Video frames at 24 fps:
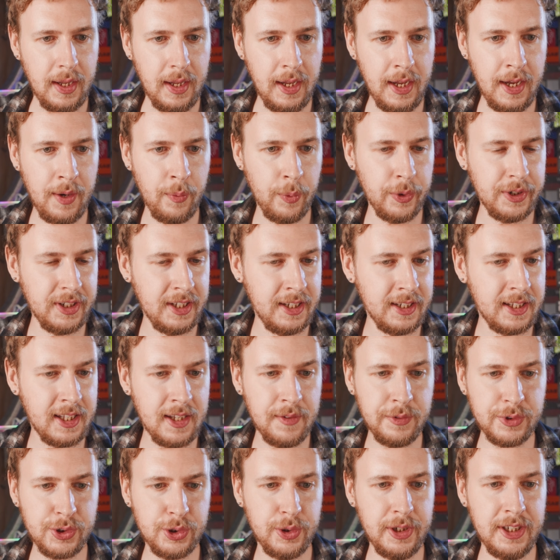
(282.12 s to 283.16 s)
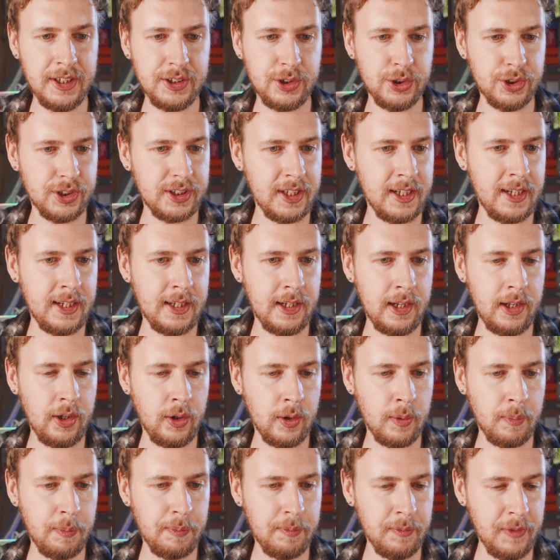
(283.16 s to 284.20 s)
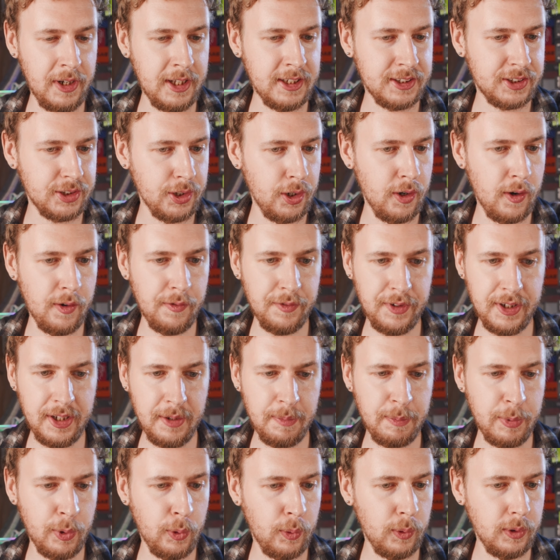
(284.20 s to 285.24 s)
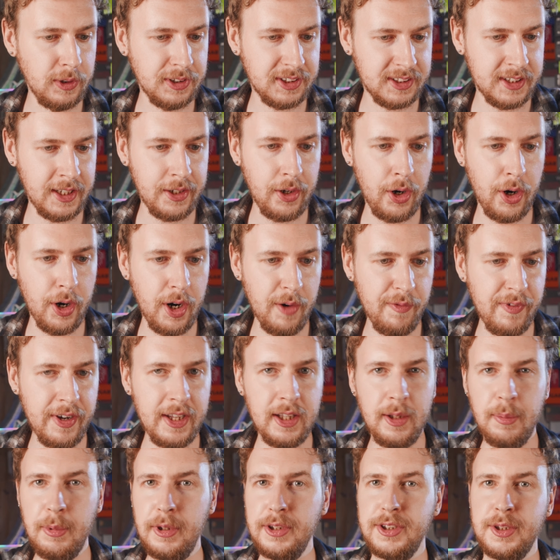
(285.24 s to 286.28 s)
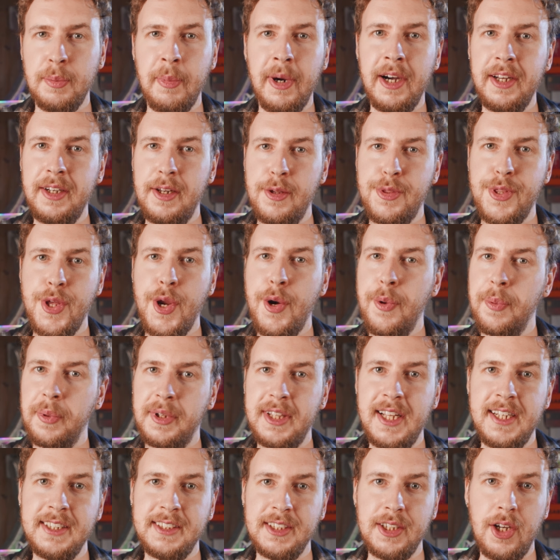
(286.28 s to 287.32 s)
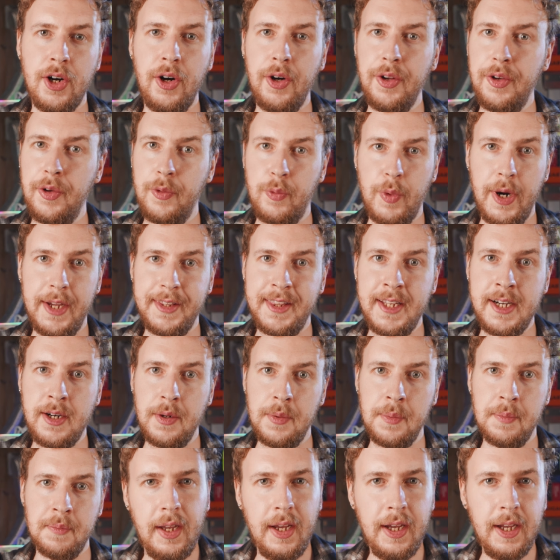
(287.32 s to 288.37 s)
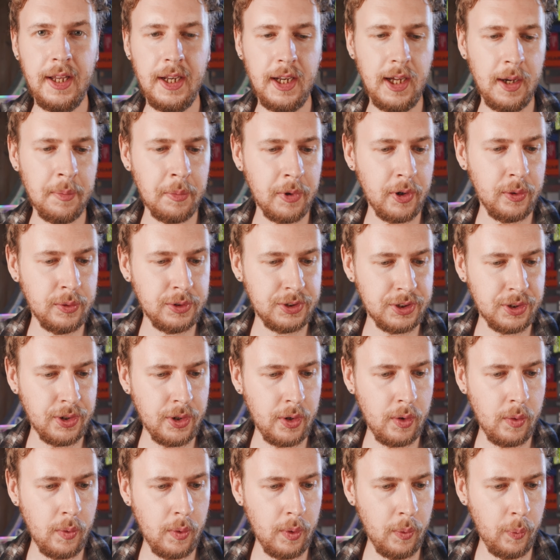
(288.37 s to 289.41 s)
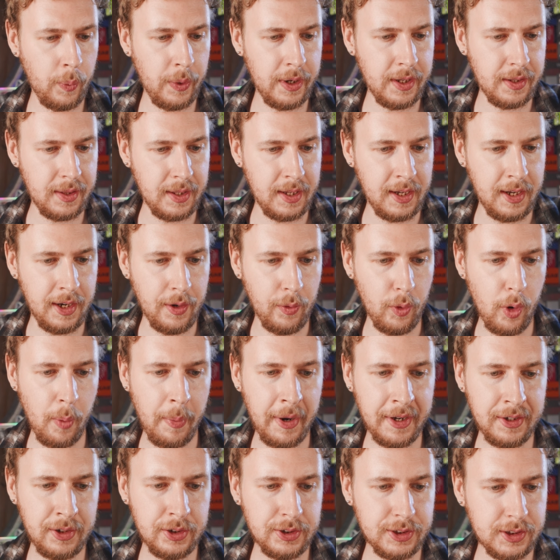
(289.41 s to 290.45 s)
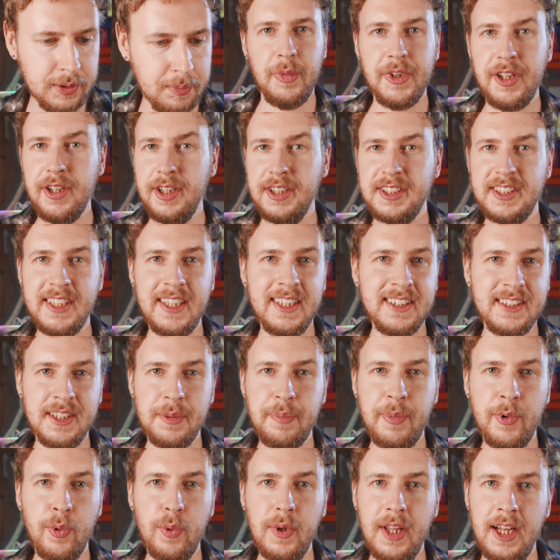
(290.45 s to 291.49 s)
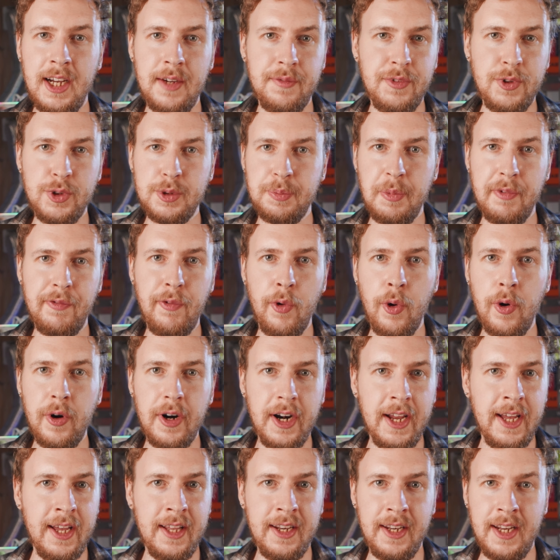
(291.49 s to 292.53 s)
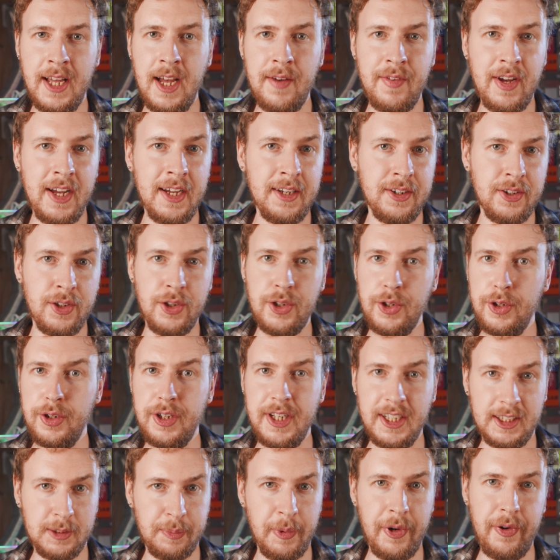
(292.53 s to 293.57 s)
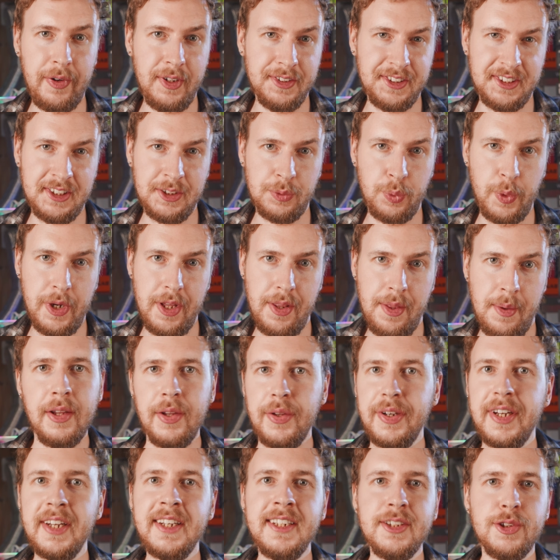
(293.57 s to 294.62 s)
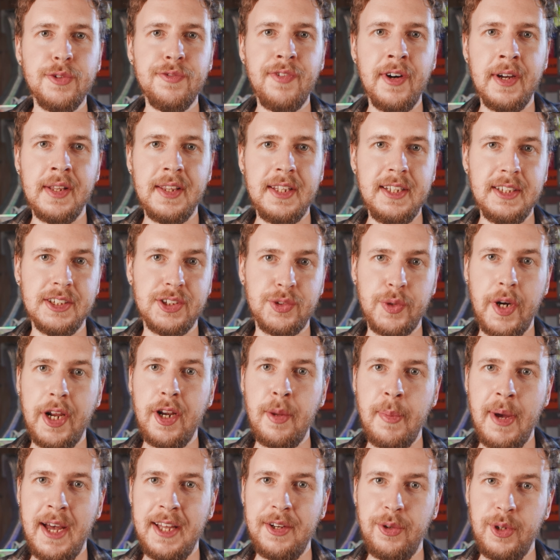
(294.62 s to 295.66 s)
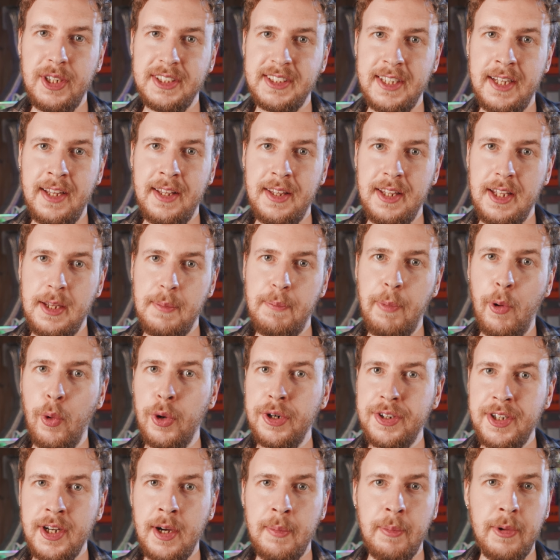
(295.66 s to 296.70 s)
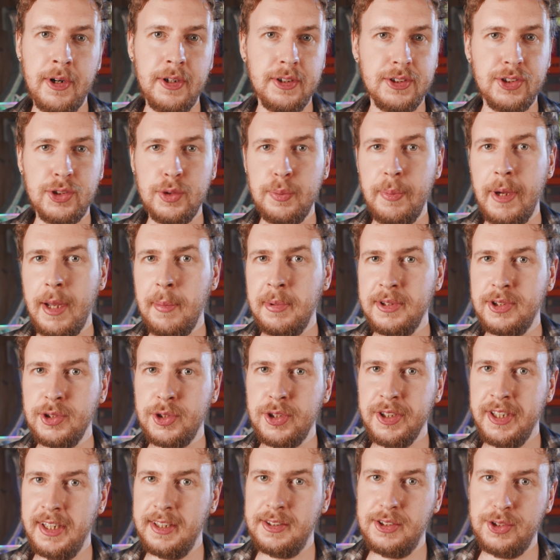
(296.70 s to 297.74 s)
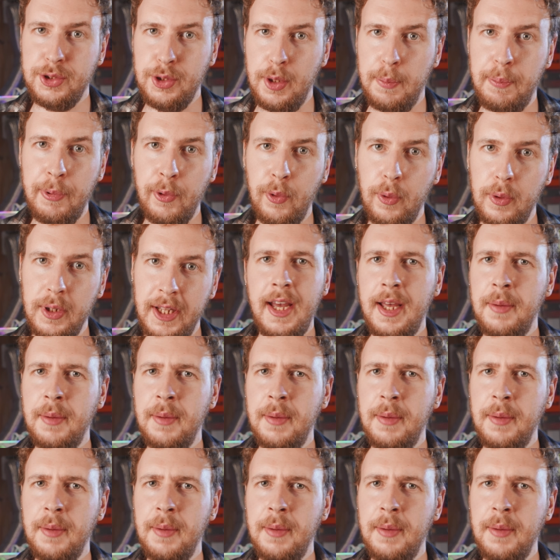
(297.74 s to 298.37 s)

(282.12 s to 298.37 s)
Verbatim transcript: And what it gives you is just a long list of the pools that are available to mine Ethereum Classic on right now. And I'm going to go with Hero Miners because that is a pool I've used before and have had good experiences with. You then need to find the stratum address and the port number to be able to connect to the pool.